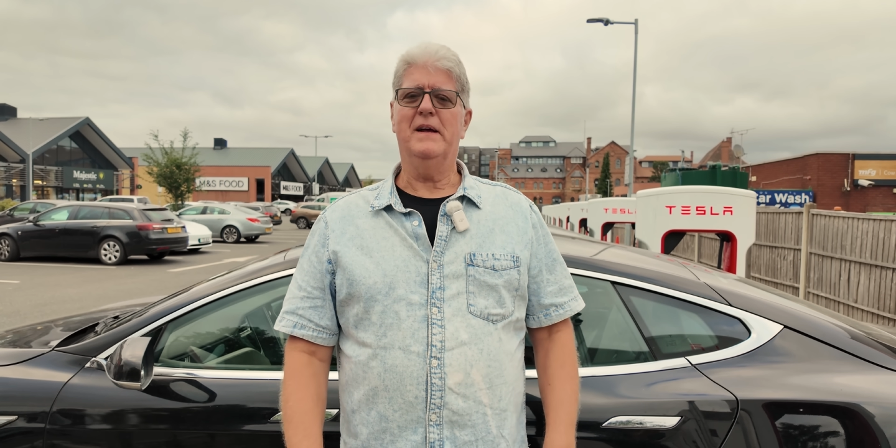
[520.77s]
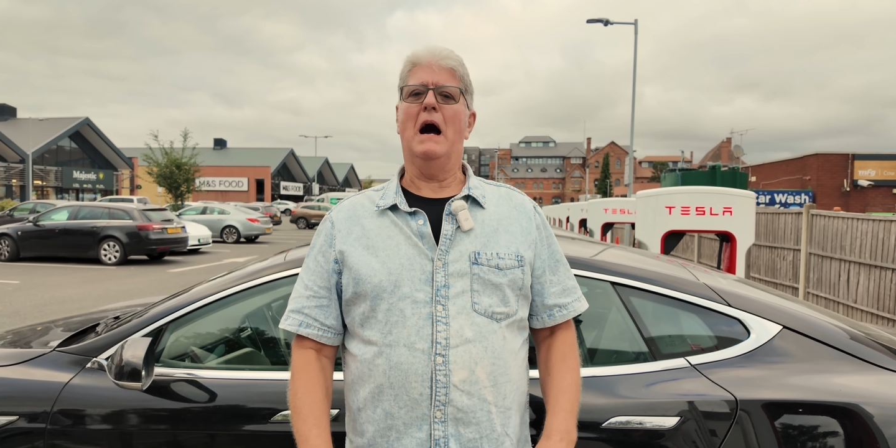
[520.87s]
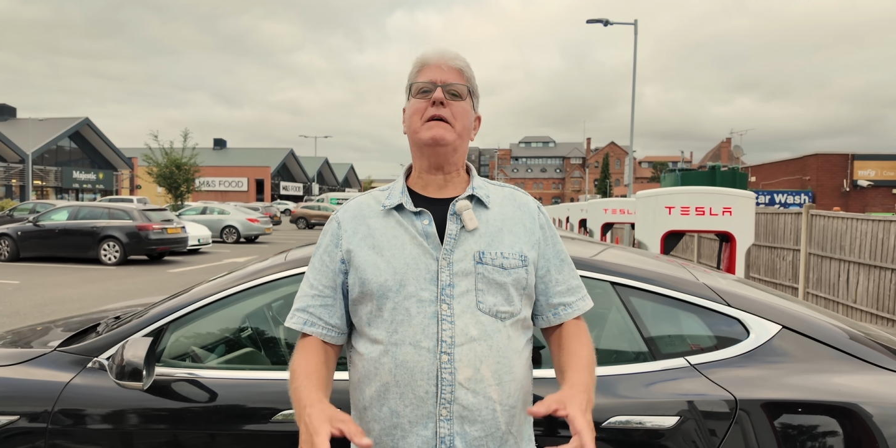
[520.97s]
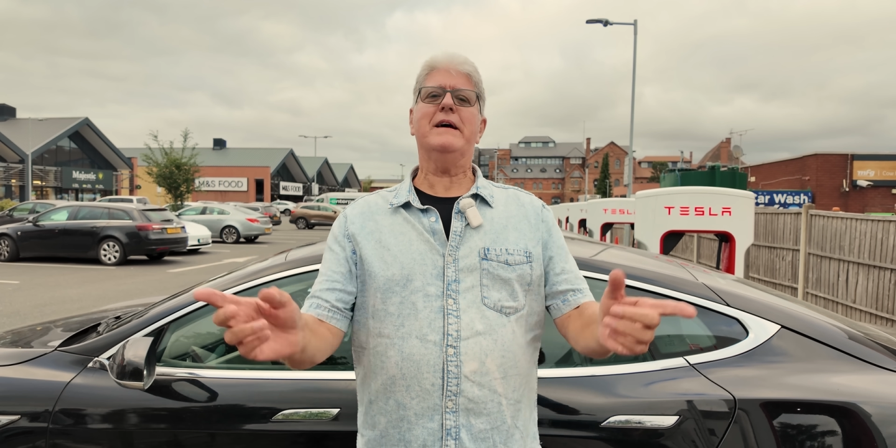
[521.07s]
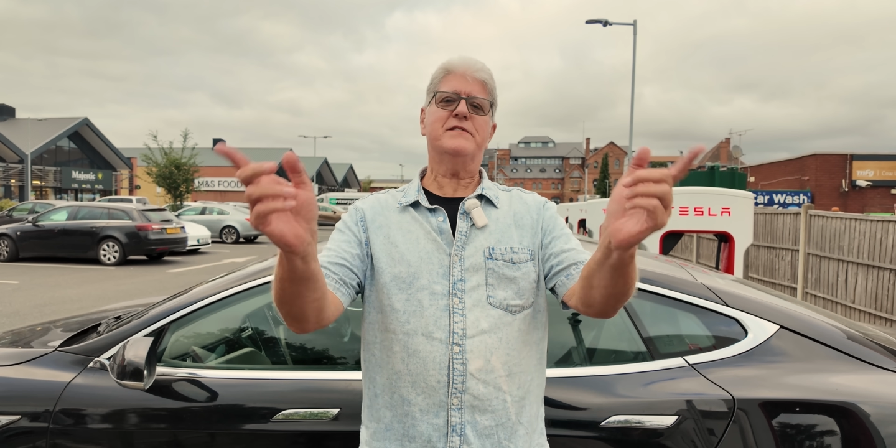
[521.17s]

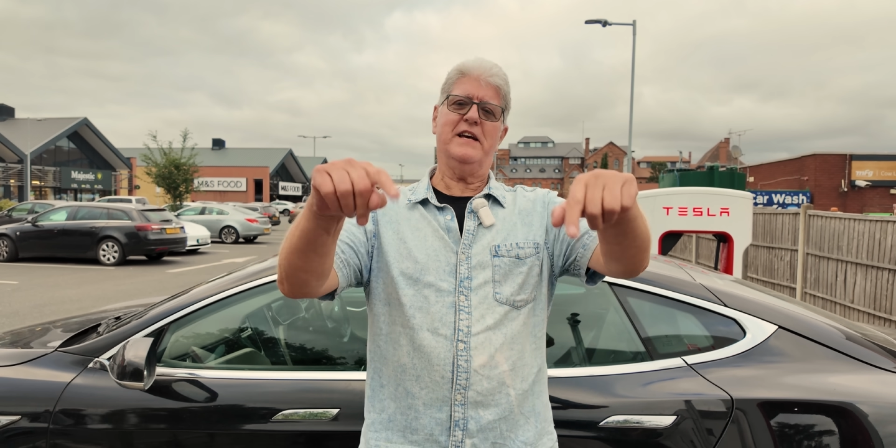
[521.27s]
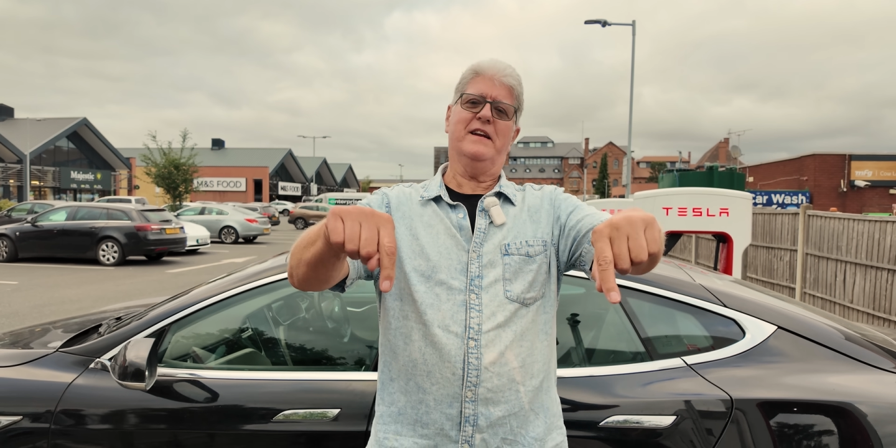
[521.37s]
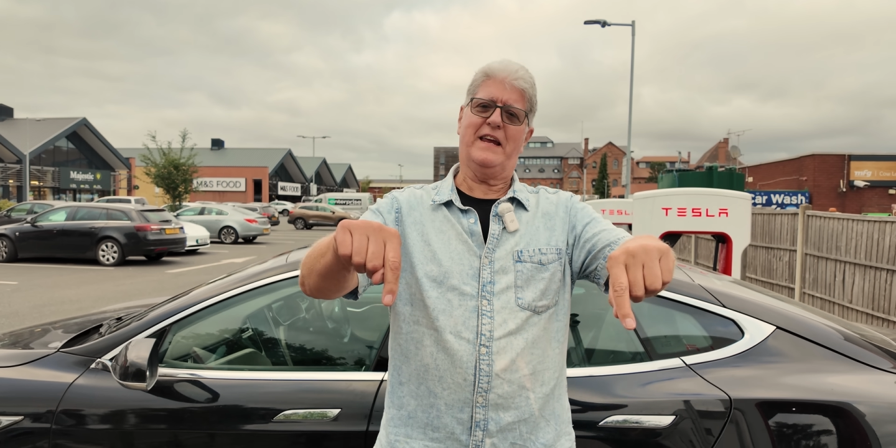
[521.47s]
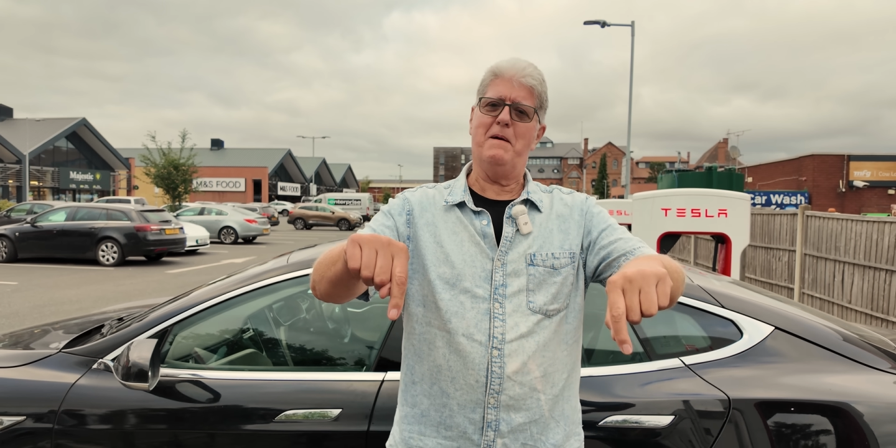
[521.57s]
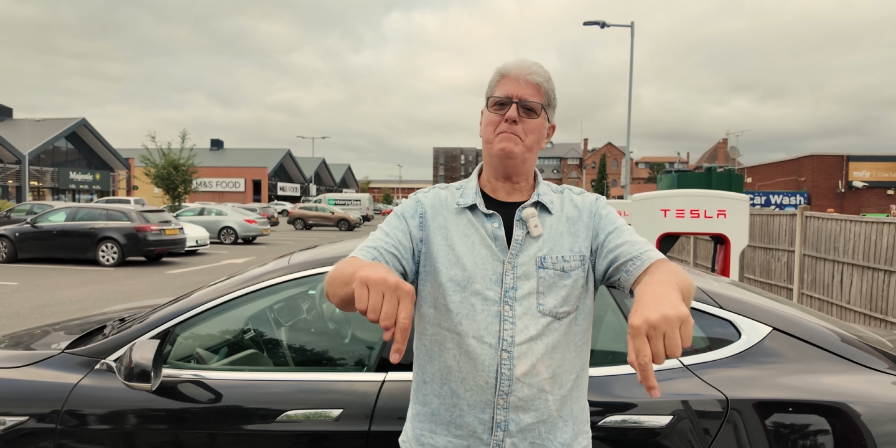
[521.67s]
Okay, I said
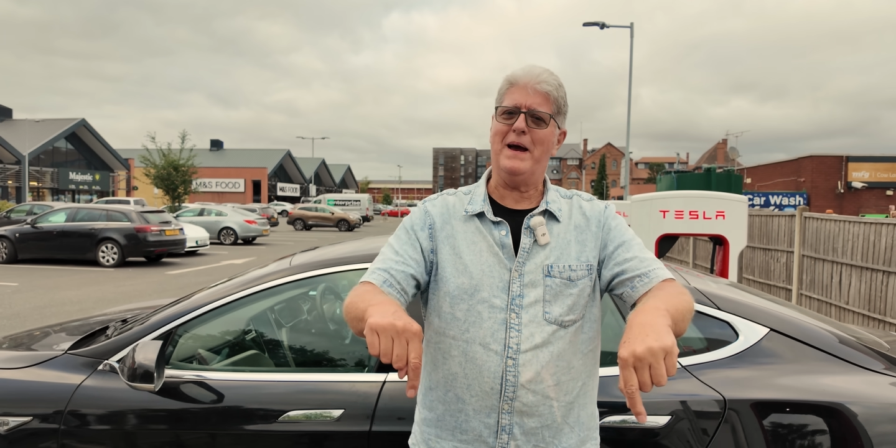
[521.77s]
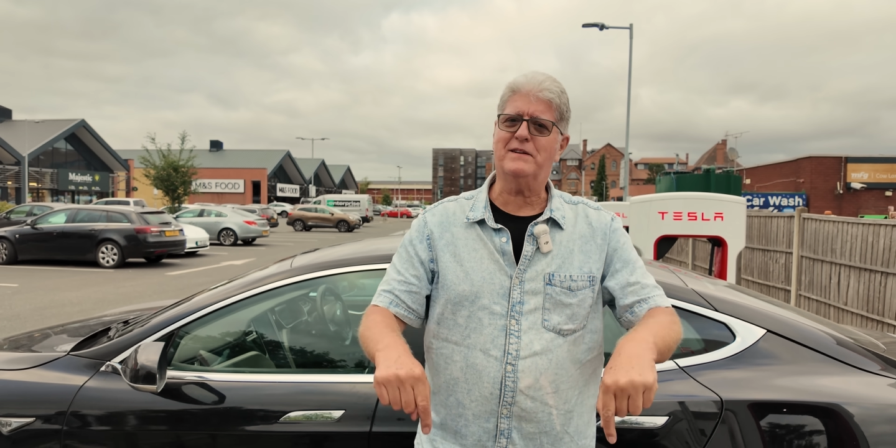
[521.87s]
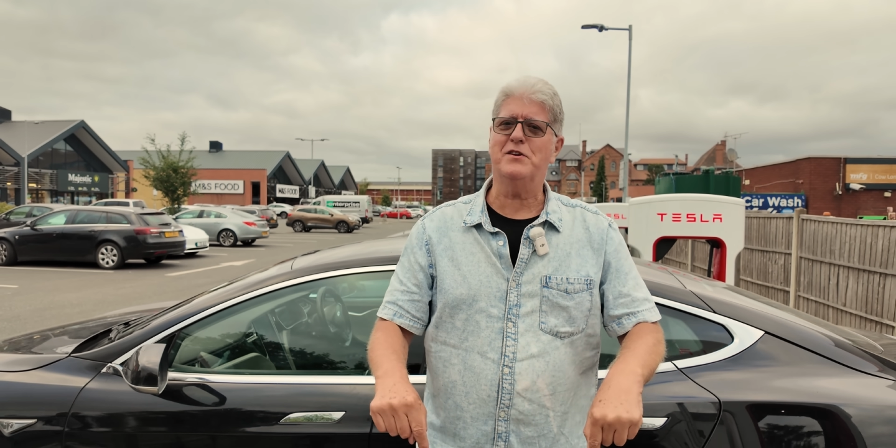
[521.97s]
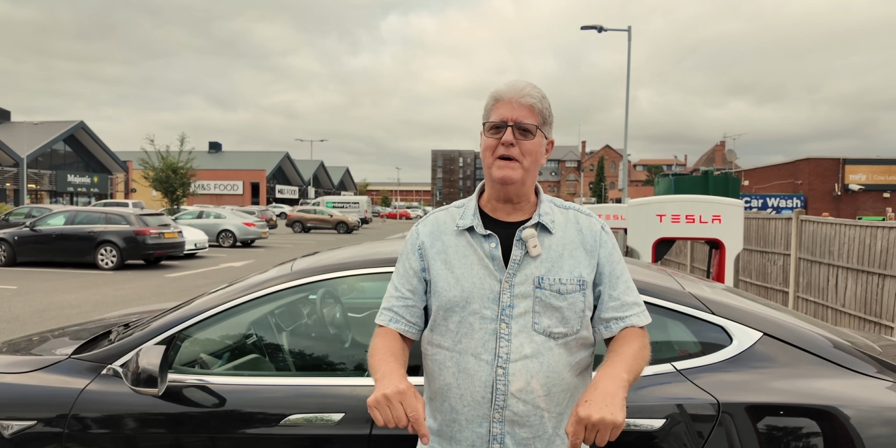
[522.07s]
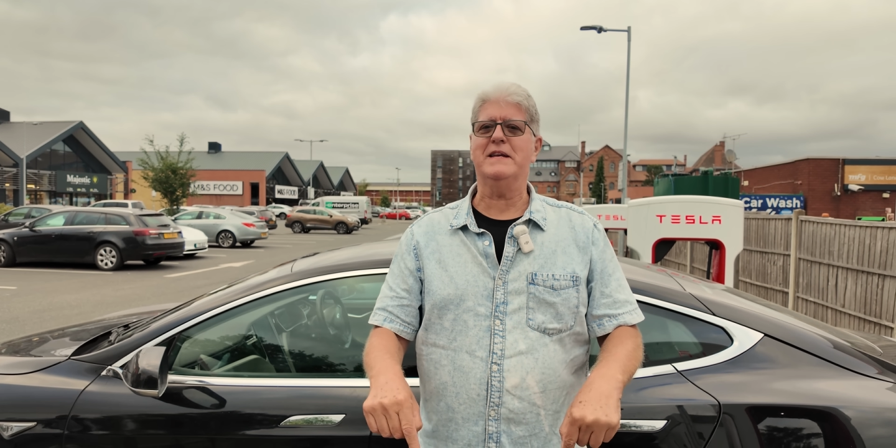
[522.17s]
I'd get
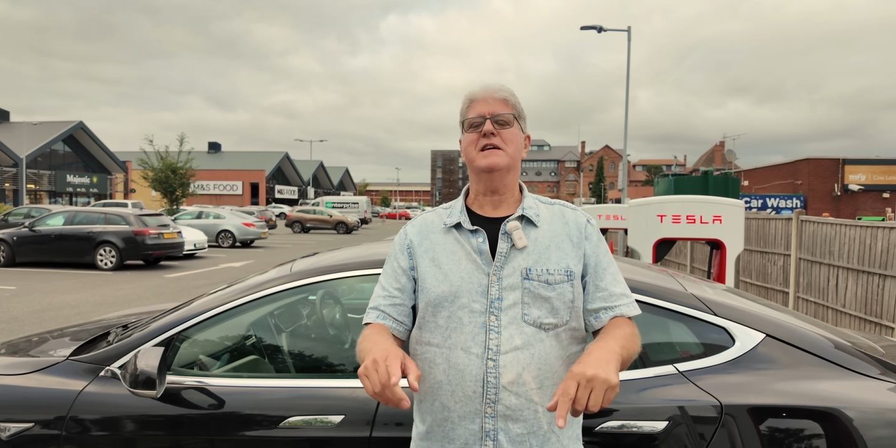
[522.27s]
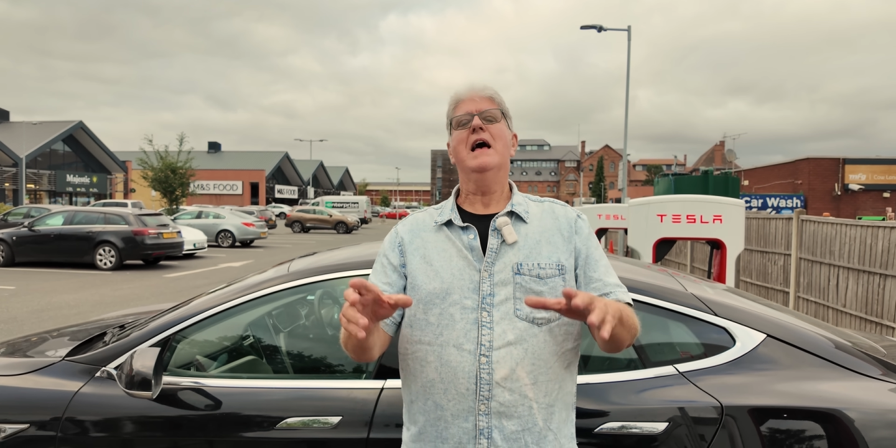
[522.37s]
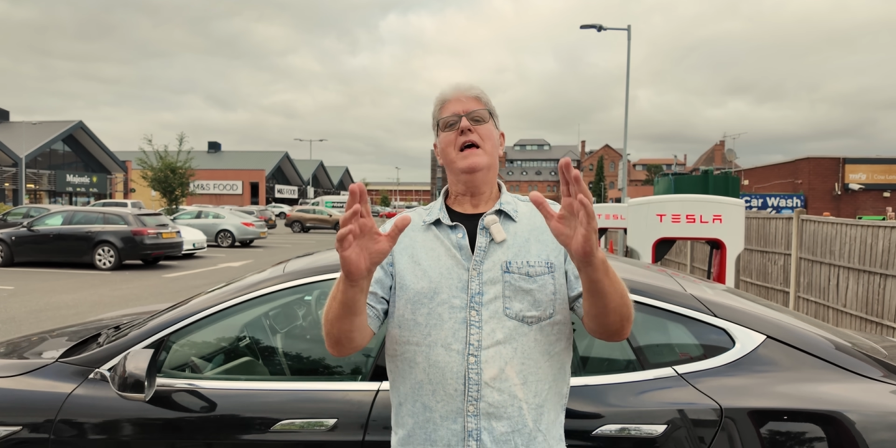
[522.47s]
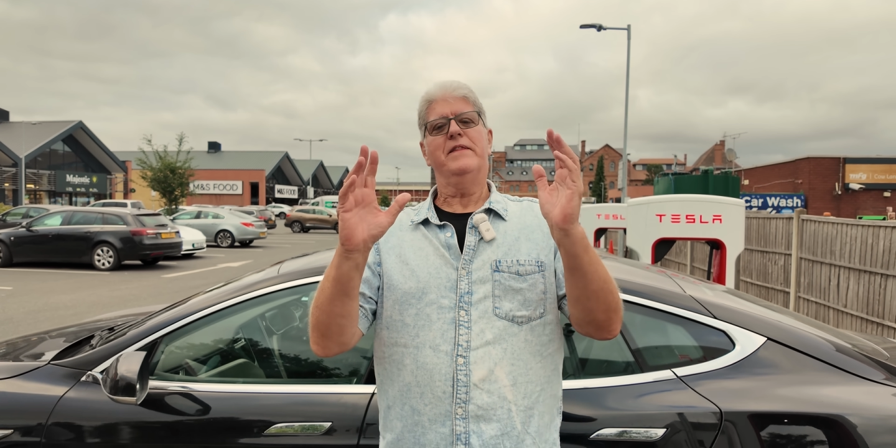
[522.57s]
back to it.